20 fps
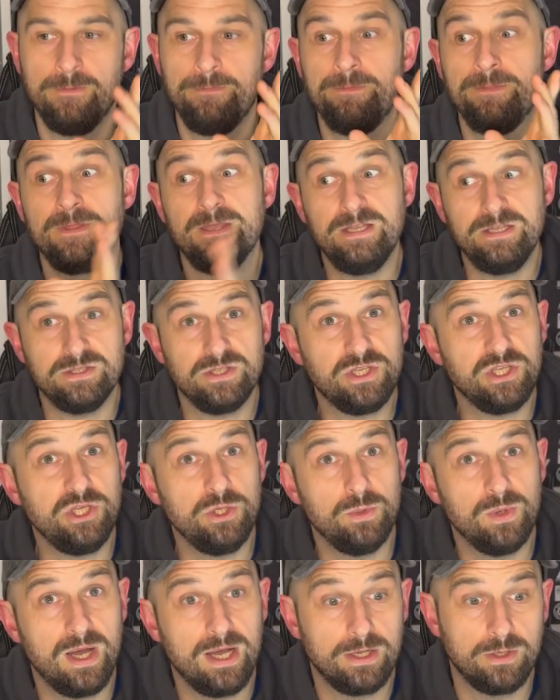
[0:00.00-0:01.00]
Here's the
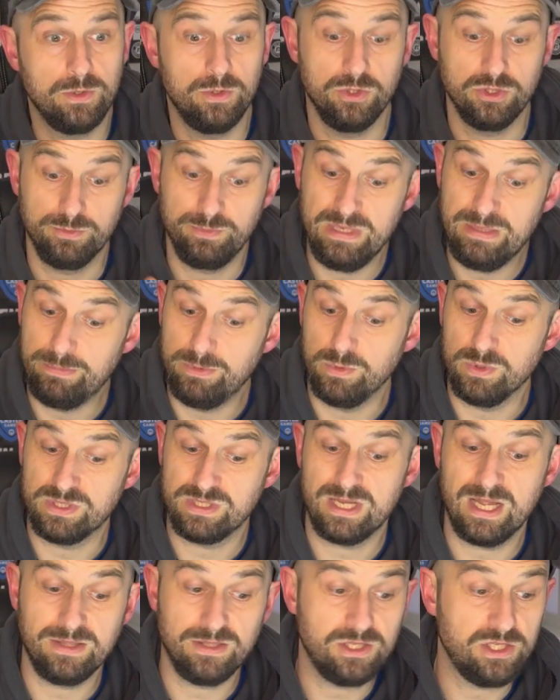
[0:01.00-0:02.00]
QR code. People will
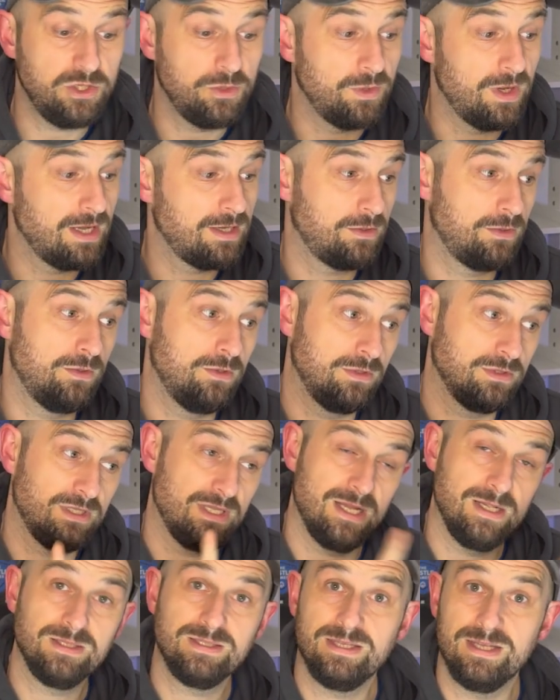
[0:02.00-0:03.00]
scan the QR code
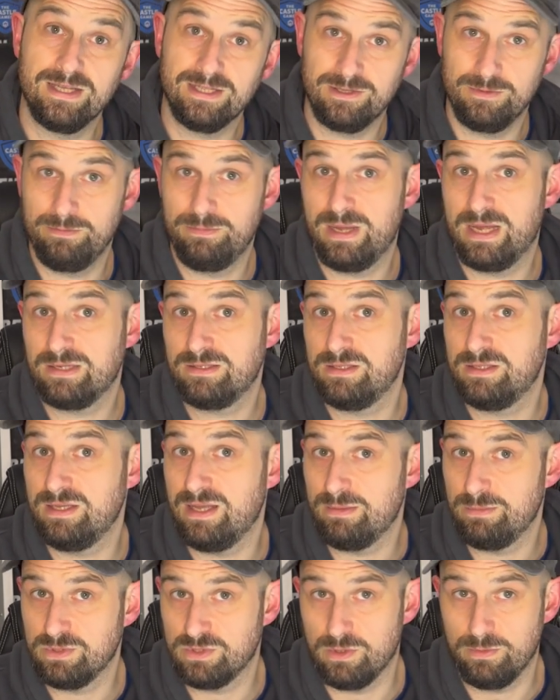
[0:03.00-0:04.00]
and that will take them back to
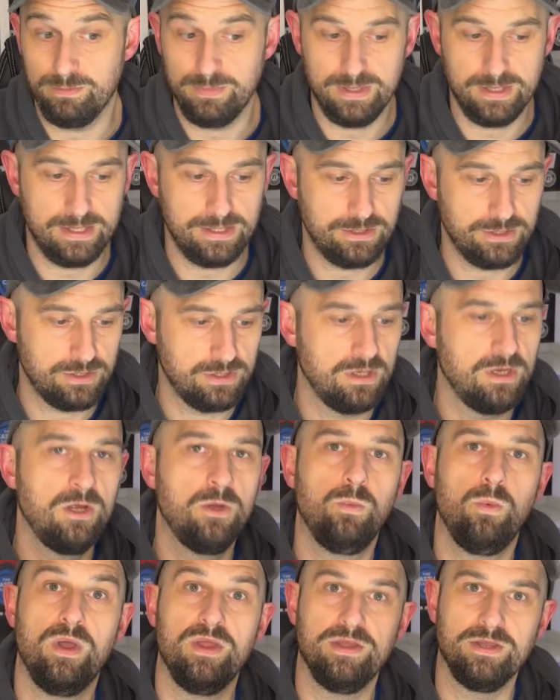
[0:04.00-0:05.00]
the Amazon page
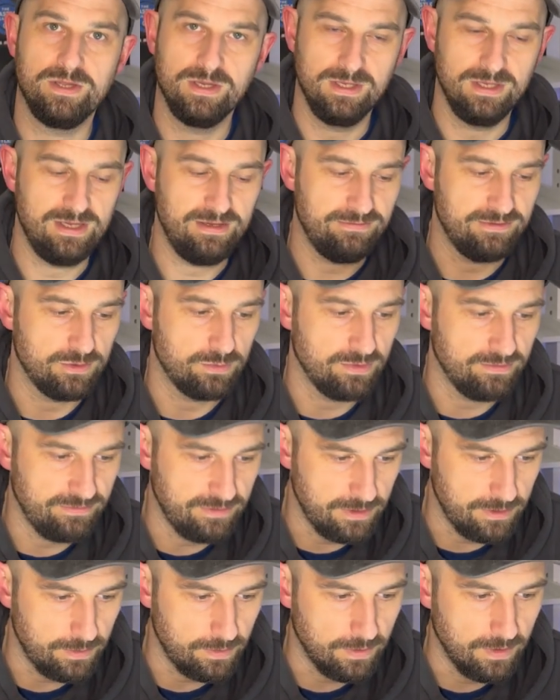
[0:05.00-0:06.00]
where they can leave the
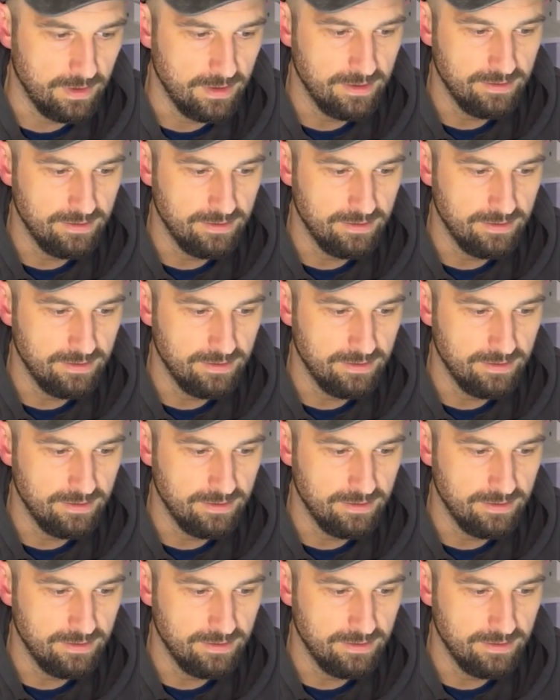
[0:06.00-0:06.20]
review.